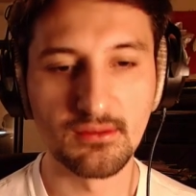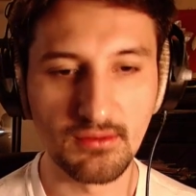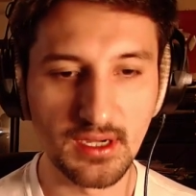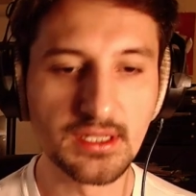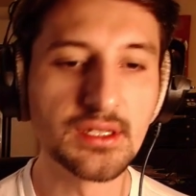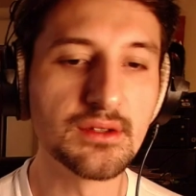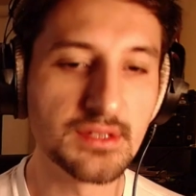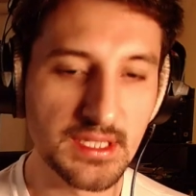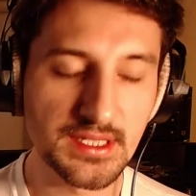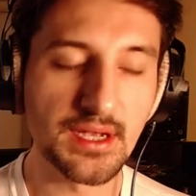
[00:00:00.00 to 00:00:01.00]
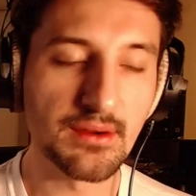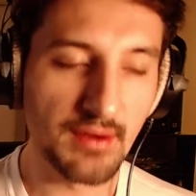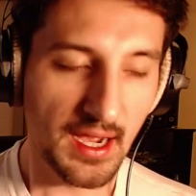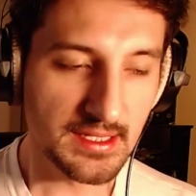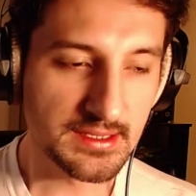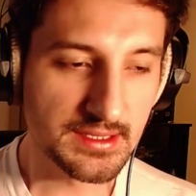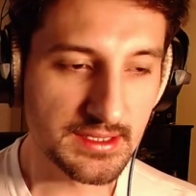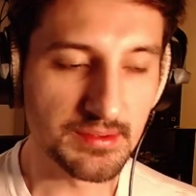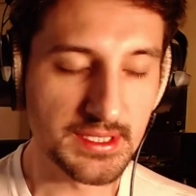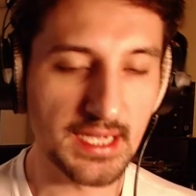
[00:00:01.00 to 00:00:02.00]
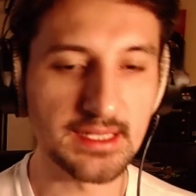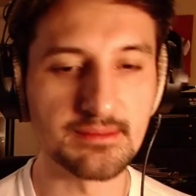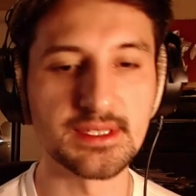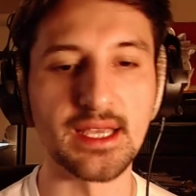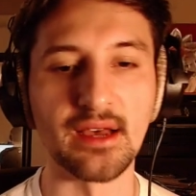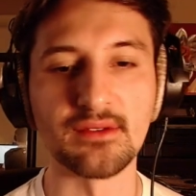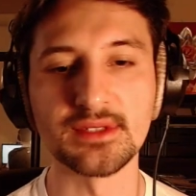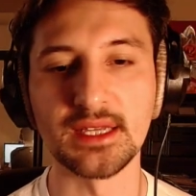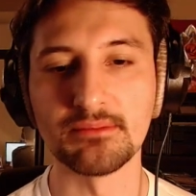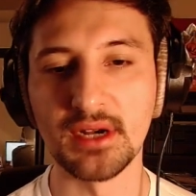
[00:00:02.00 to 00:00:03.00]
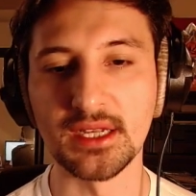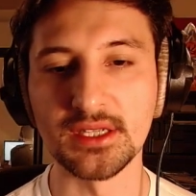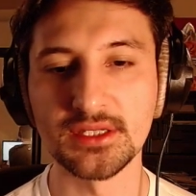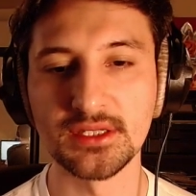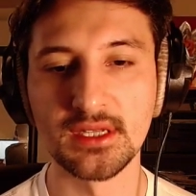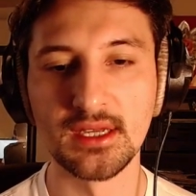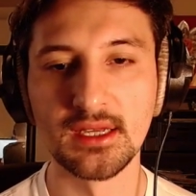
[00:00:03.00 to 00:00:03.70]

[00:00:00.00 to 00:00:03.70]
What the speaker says: one loses their rights to protect themselves and punish,